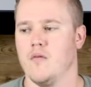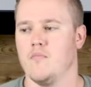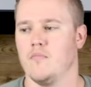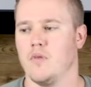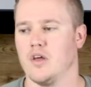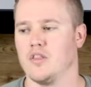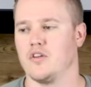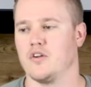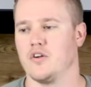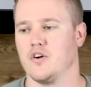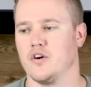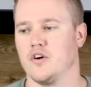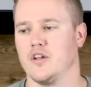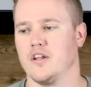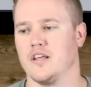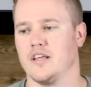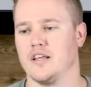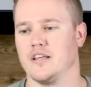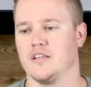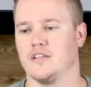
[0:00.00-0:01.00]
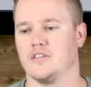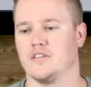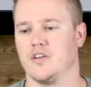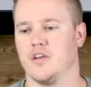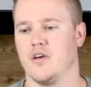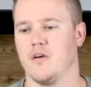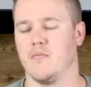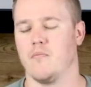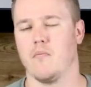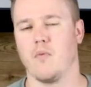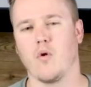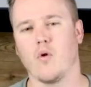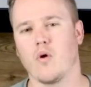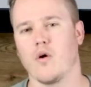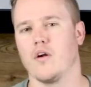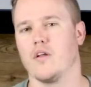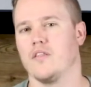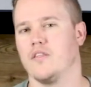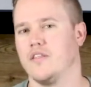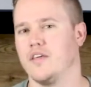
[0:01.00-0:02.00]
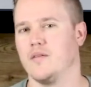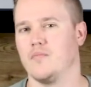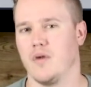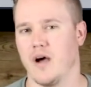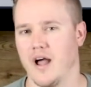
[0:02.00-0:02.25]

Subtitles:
motherhood is more than